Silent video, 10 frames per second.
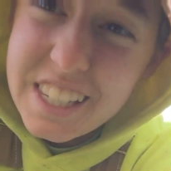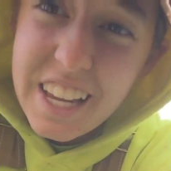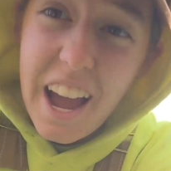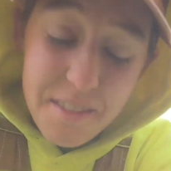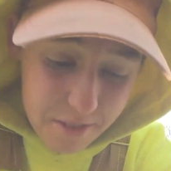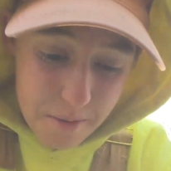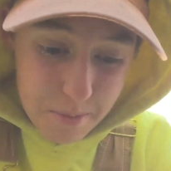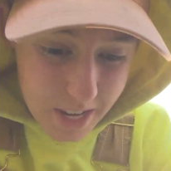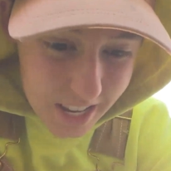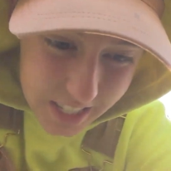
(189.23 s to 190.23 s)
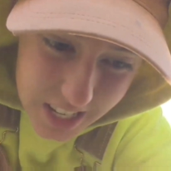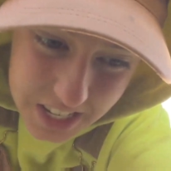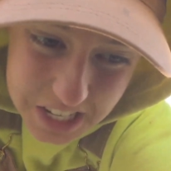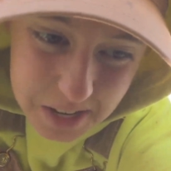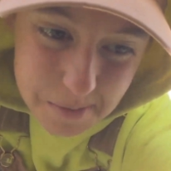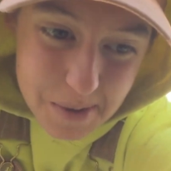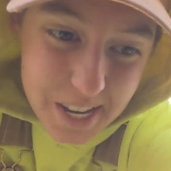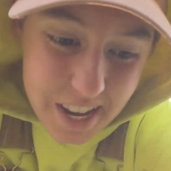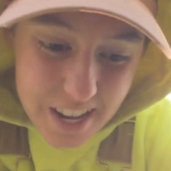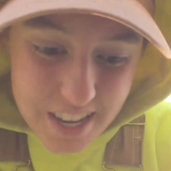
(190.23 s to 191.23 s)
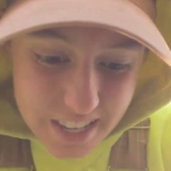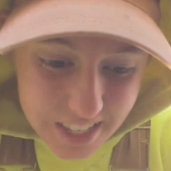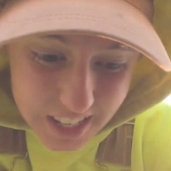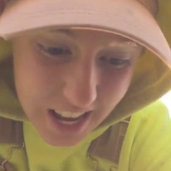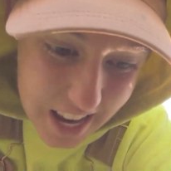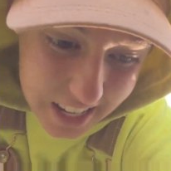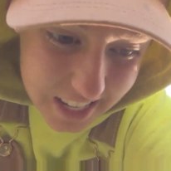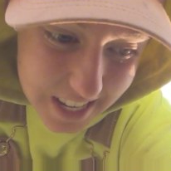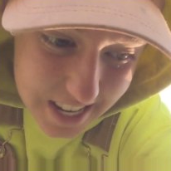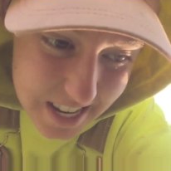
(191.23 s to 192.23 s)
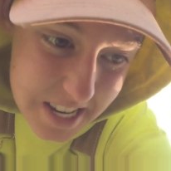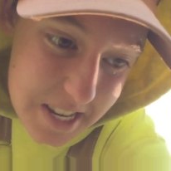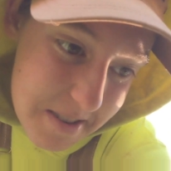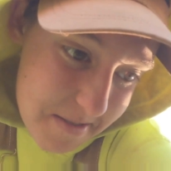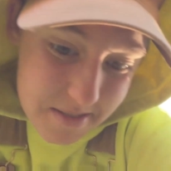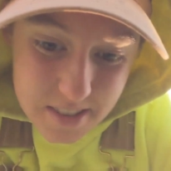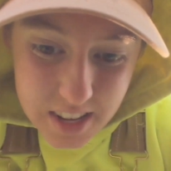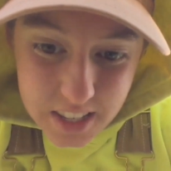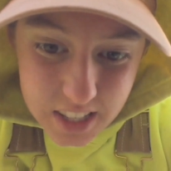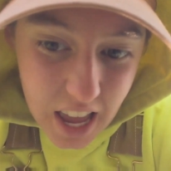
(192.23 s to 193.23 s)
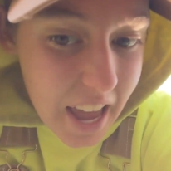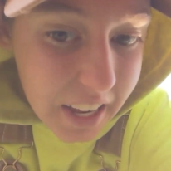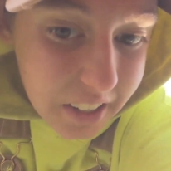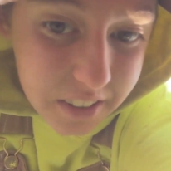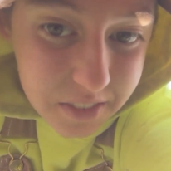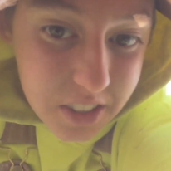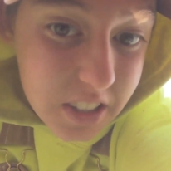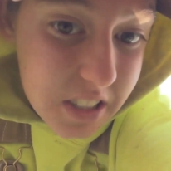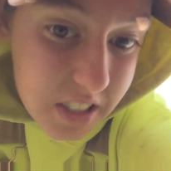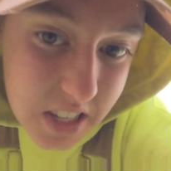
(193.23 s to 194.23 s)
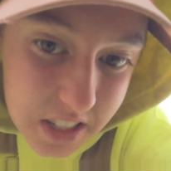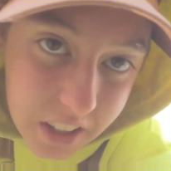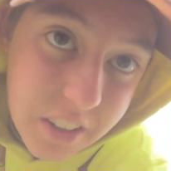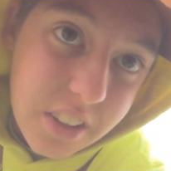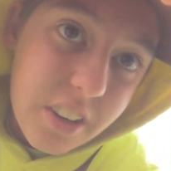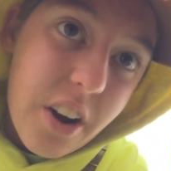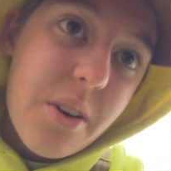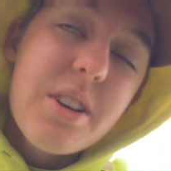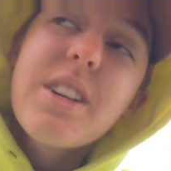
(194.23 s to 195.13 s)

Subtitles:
sad for me, at least, because it's like, it's the end of the season, you know?